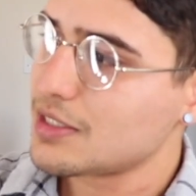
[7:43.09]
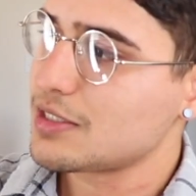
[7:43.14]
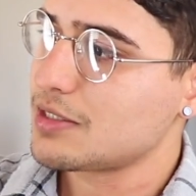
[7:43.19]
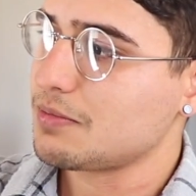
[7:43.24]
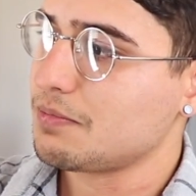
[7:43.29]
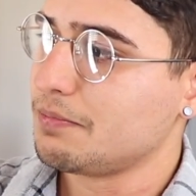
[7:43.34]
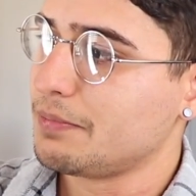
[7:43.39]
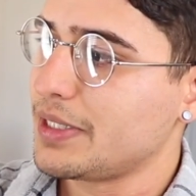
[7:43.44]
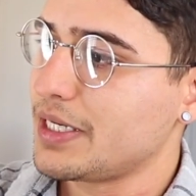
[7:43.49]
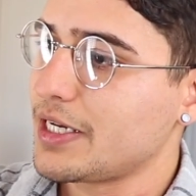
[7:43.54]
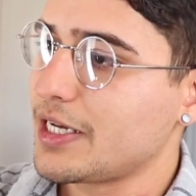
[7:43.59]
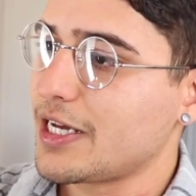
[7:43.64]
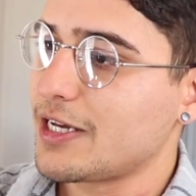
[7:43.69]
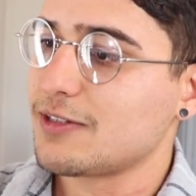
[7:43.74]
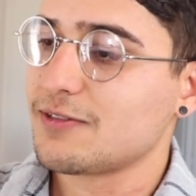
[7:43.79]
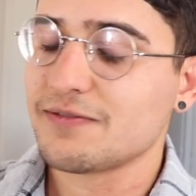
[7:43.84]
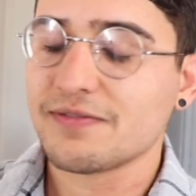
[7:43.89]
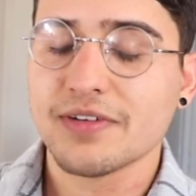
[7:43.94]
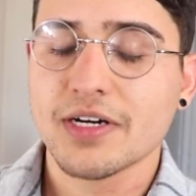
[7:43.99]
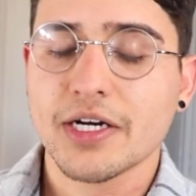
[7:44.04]
this is
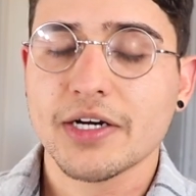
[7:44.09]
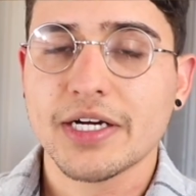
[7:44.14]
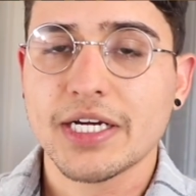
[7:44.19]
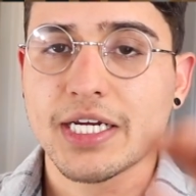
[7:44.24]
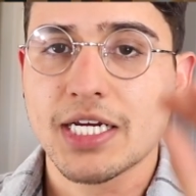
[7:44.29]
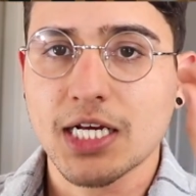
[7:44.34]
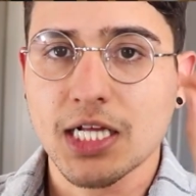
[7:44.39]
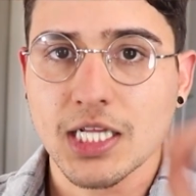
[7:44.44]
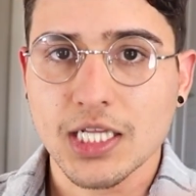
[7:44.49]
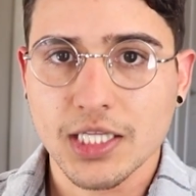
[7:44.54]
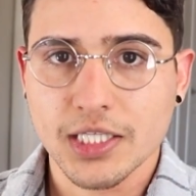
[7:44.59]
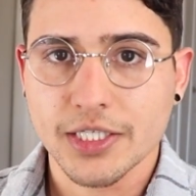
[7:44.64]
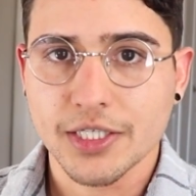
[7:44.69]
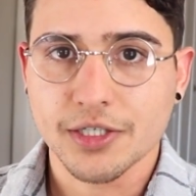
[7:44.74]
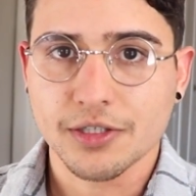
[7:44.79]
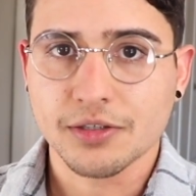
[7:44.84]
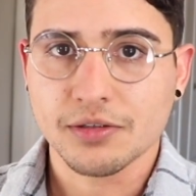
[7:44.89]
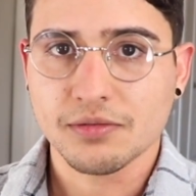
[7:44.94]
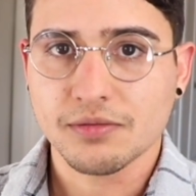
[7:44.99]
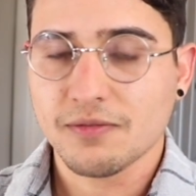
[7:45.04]
being is very
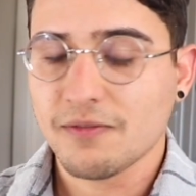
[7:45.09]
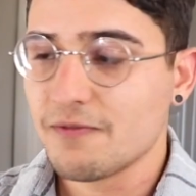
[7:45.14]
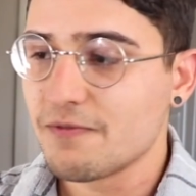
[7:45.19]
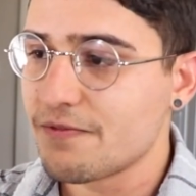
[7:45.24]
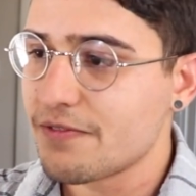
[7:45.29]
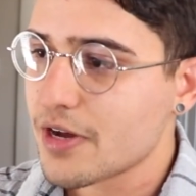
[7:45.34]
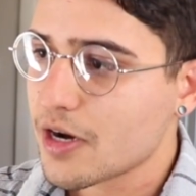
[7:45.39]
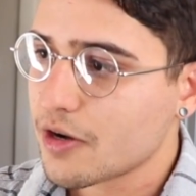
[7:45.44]
clear,